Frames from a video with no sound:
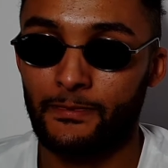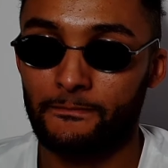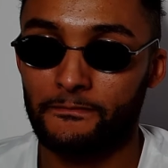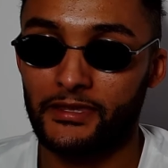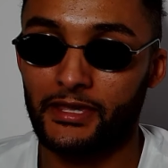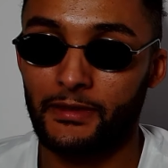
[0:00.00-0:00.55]

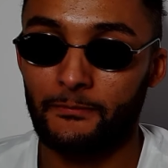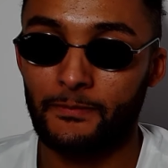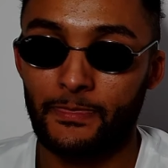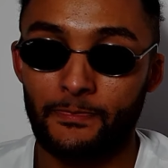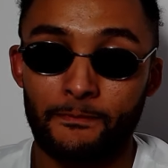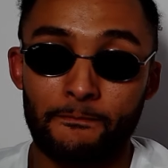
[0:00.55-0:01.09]
yeah?
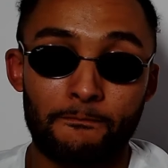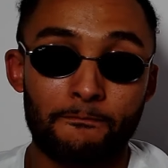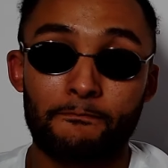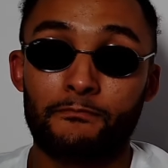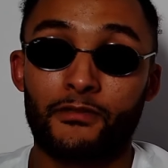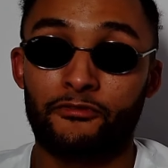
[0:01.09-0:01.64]

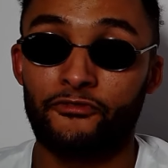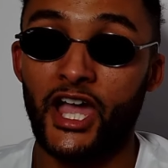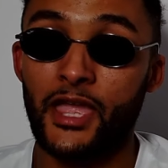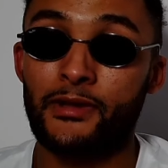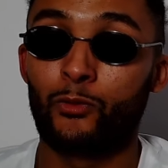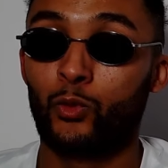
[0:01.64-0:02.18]
A fighting
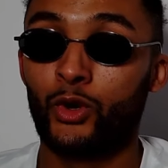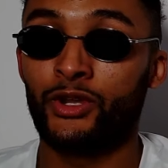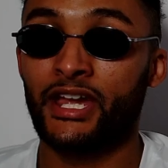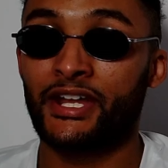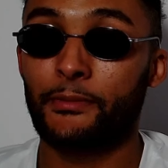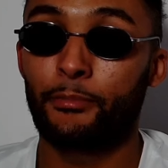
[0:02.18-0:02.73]
man wouldn't
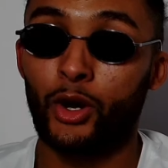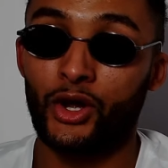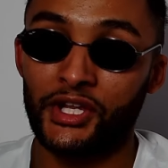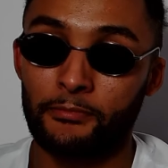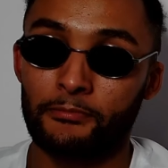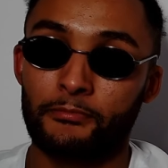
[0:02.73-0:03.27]
had it put on
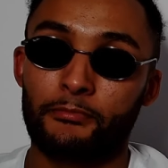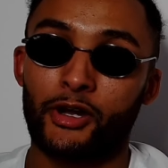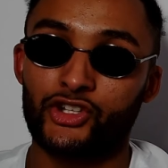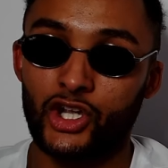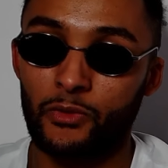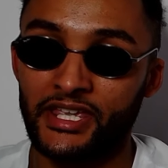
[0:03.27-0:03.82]
him by
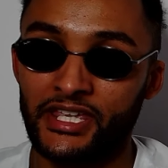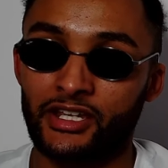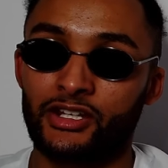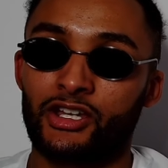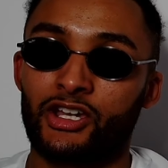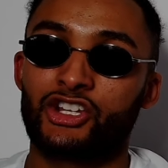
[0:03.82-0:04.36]
Joe
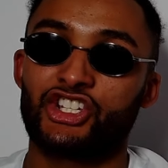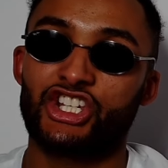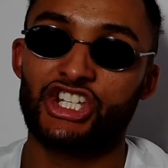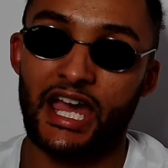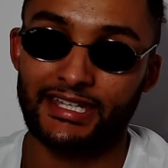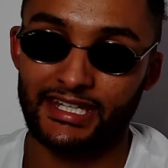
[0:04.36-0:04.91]
Egan and
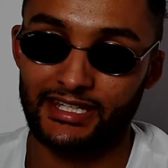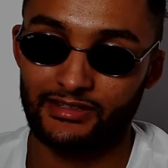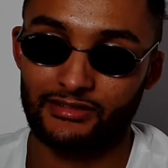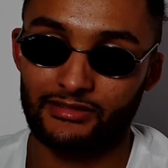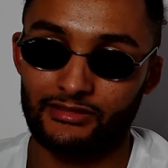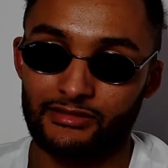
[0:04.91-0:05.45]
shat it.
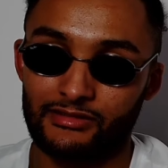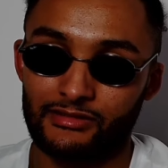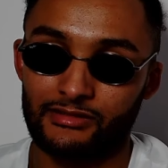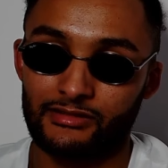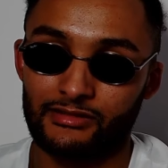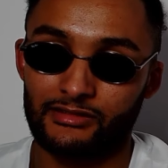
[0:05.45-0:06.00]

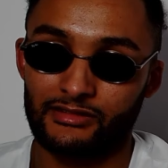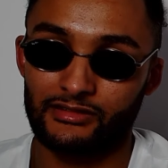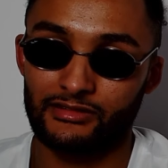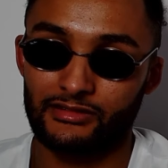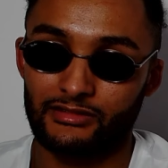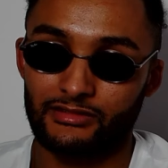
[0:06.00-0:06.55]

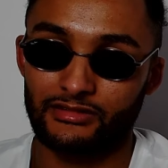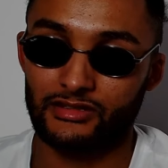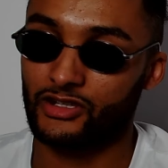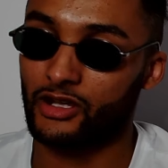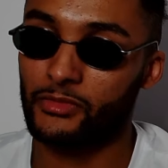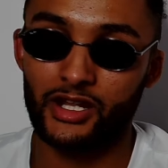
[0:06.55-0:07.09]
So
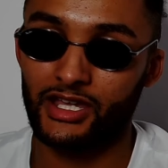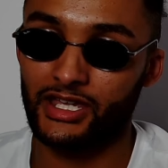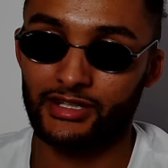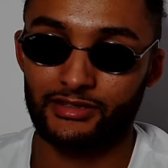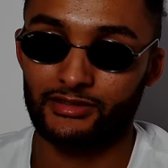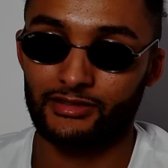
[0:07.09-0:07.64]
stop
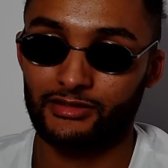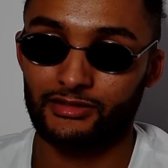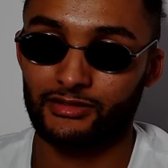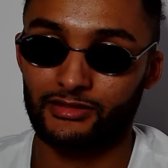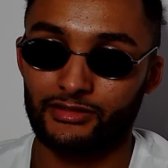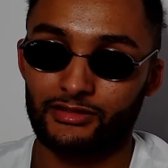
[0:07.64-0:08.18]
lying.
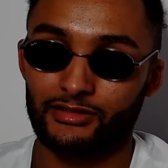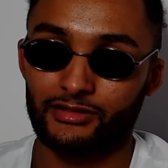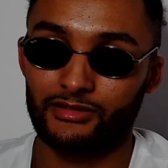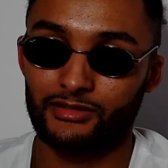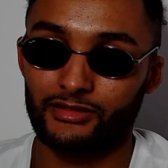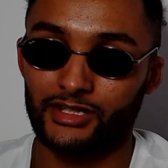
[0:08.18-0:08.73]

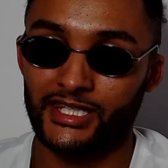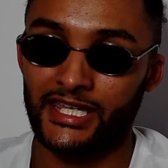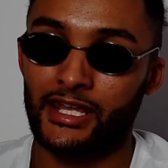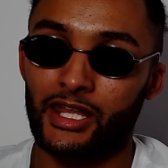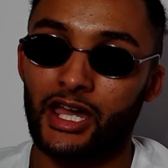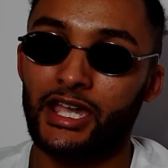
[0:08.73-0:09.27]
He ain't
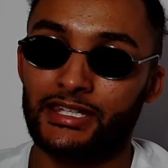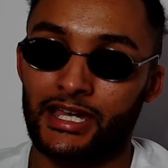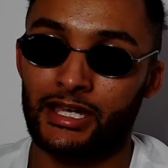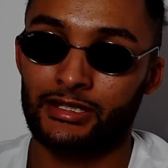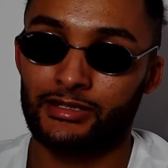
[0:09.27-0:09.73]
like that.